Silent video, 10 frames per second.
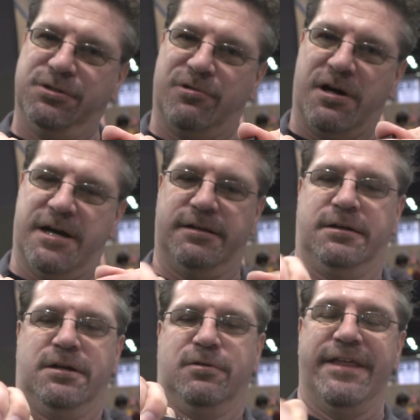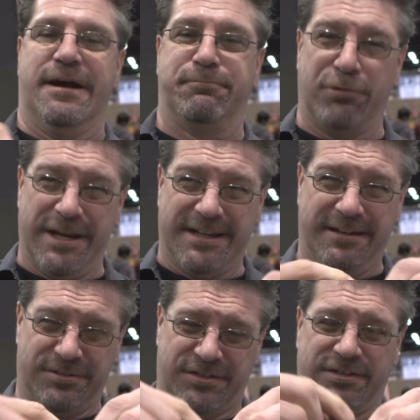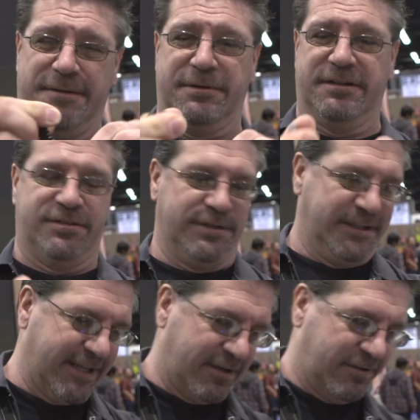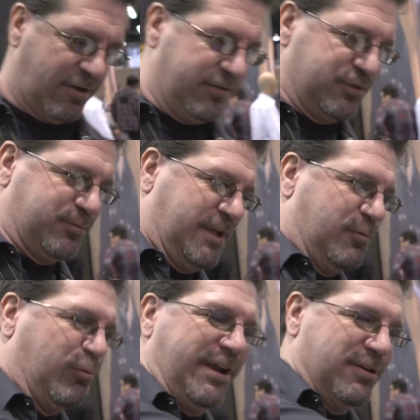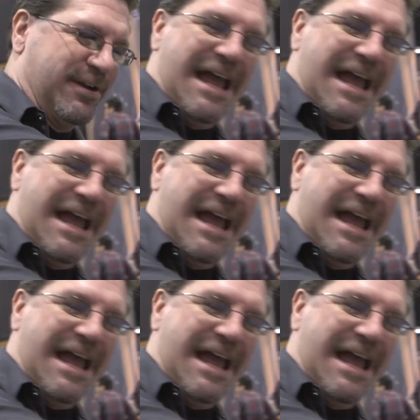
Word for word: you want without breaking or slipping. So you can get on all those weird